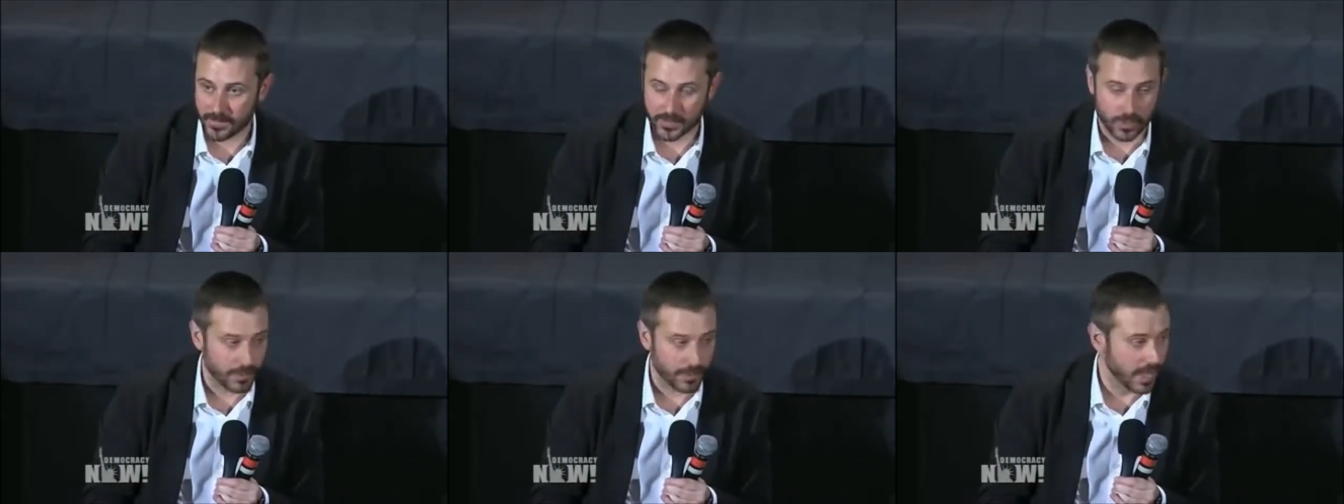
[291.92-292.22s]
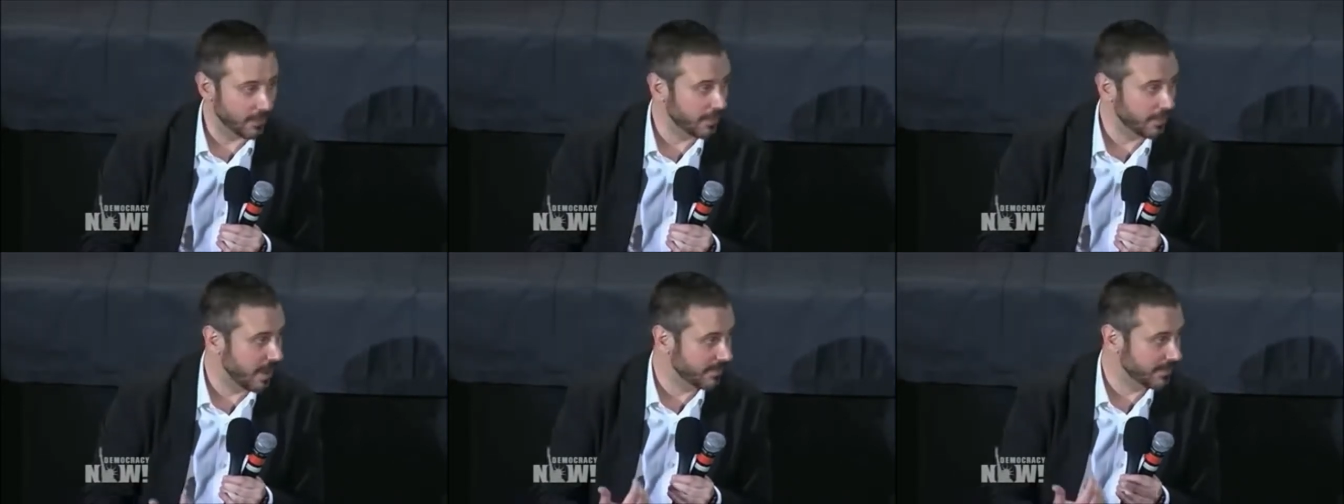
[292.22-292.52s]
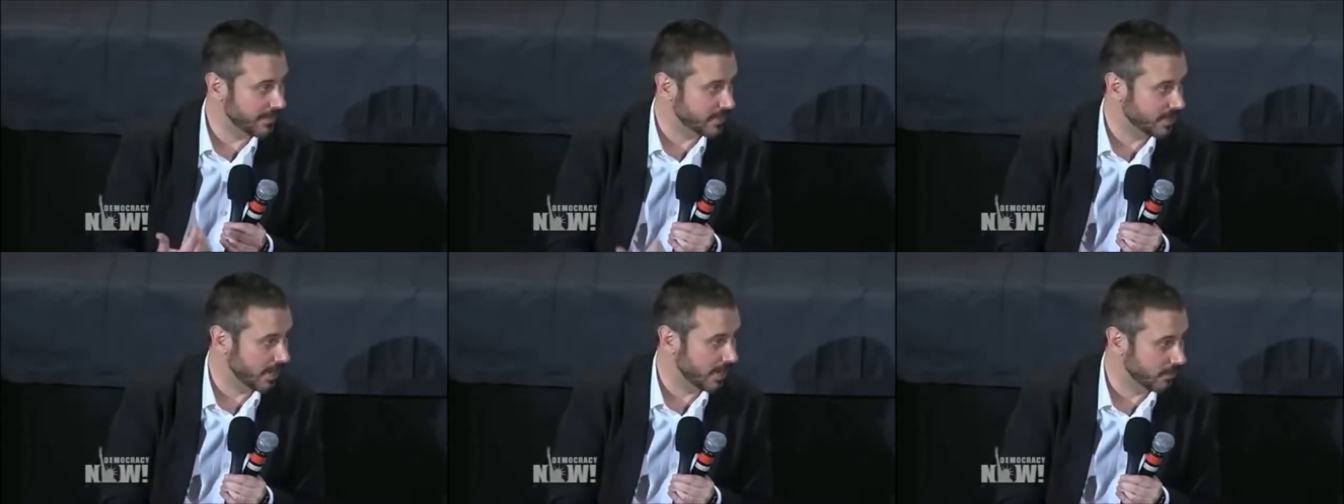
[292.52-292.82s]
So they
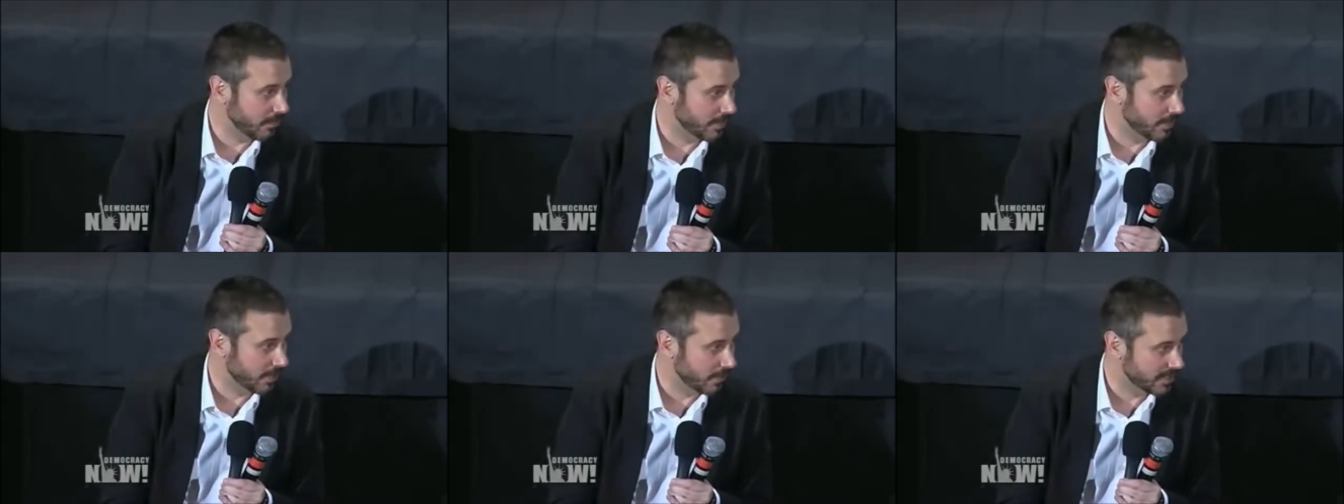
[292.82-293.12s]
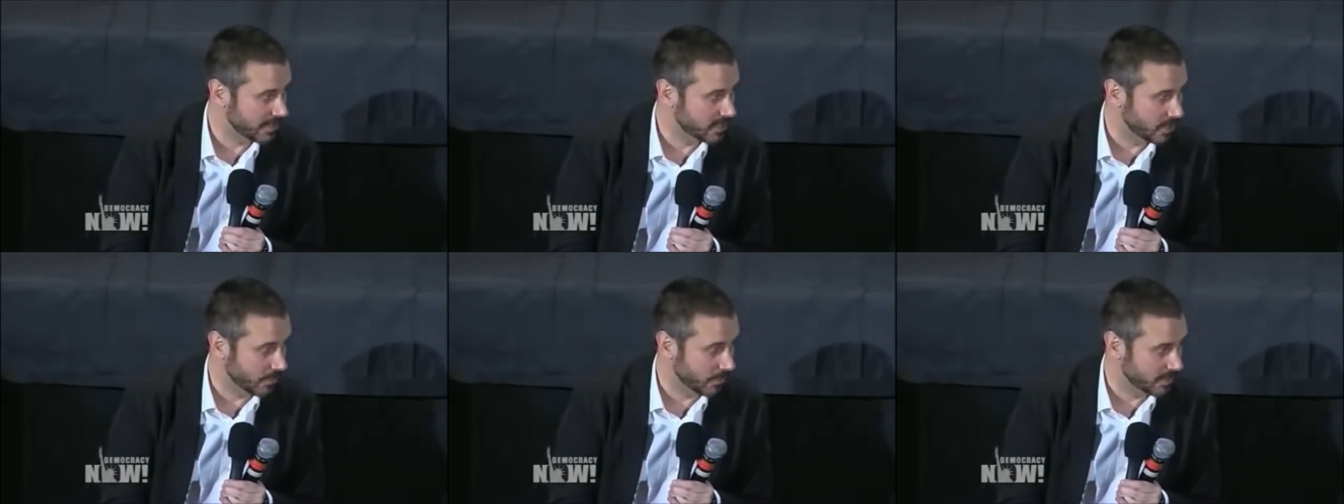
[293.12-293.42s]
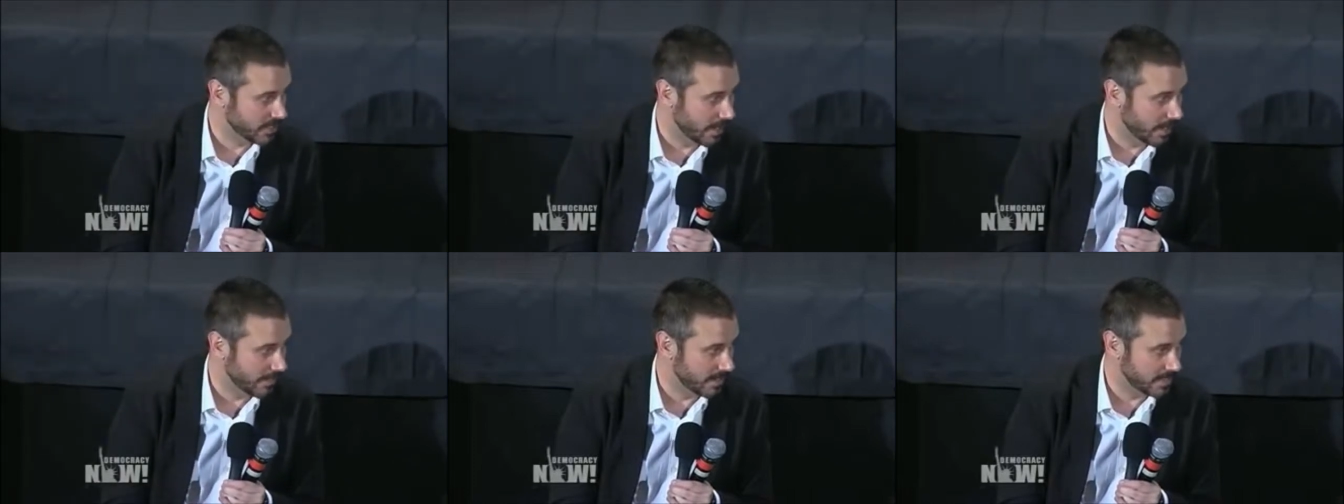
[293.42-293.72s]
thought that General McChrystal
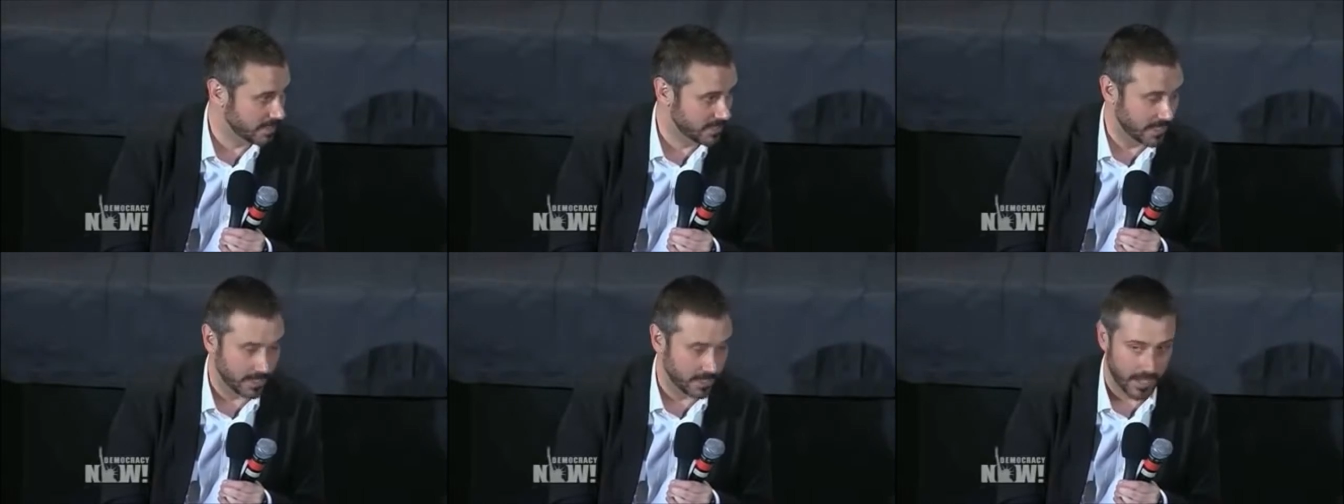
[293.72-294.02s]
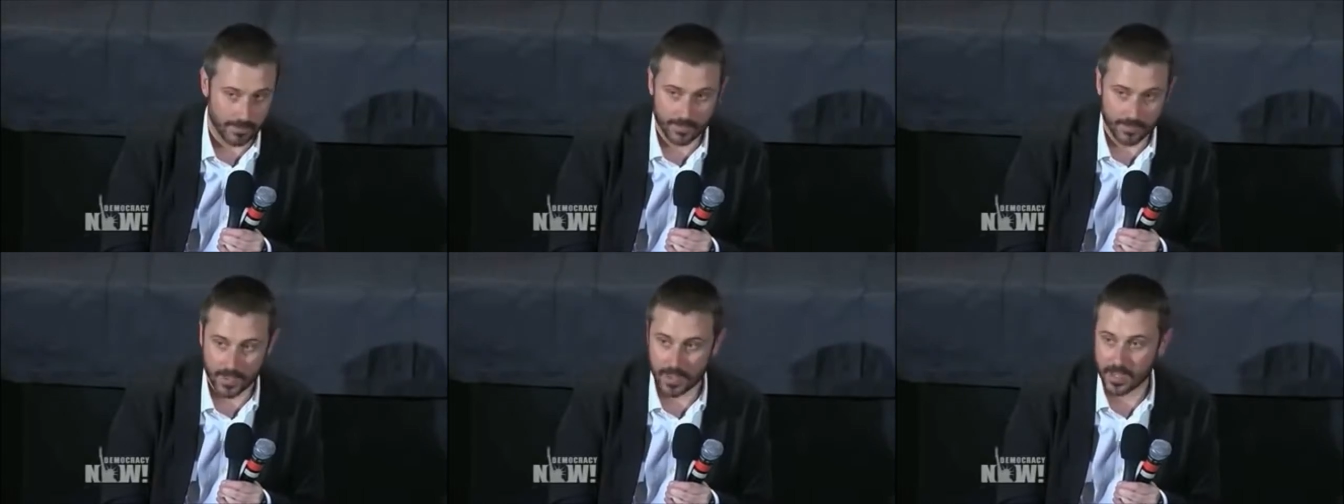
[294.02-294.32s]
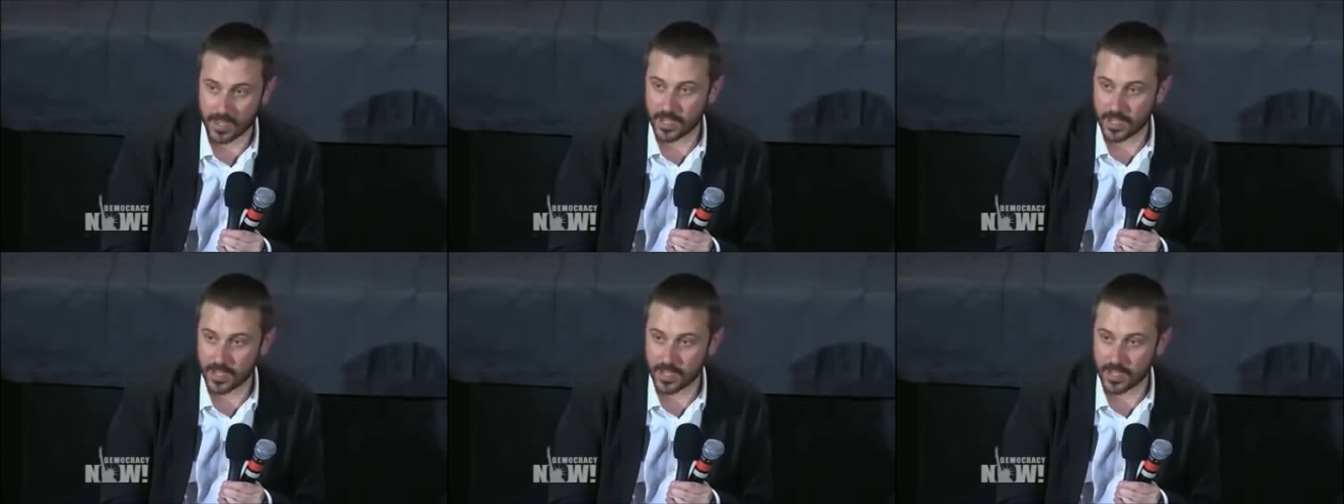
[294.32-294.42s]
was coming to see them.